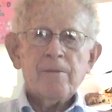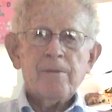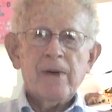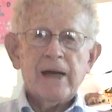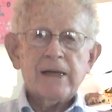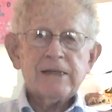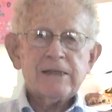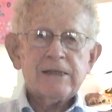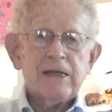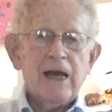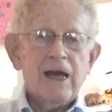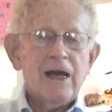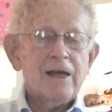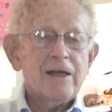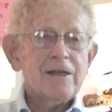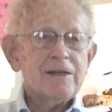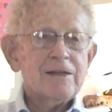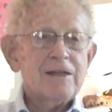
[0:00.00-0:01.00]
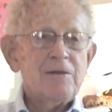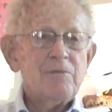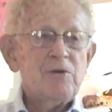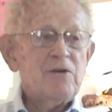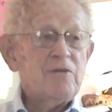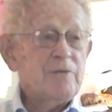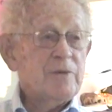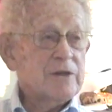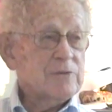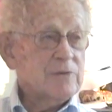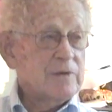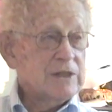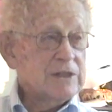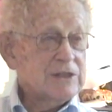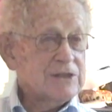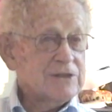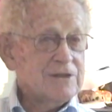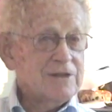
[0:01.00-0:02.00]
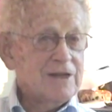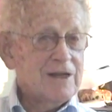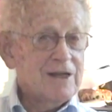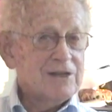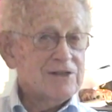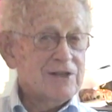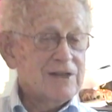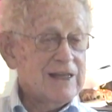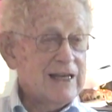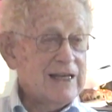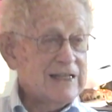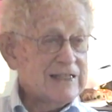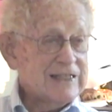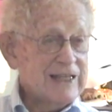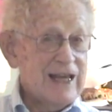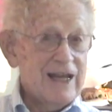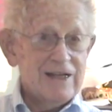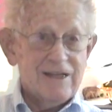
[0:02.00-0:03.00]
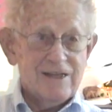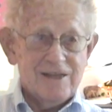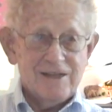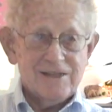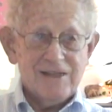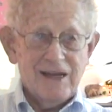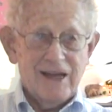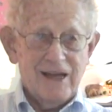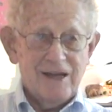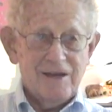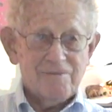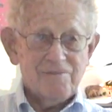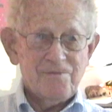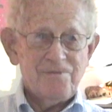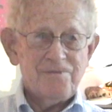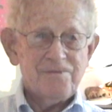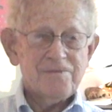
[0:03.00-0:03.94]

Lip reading: But the movement was to the East End at the time.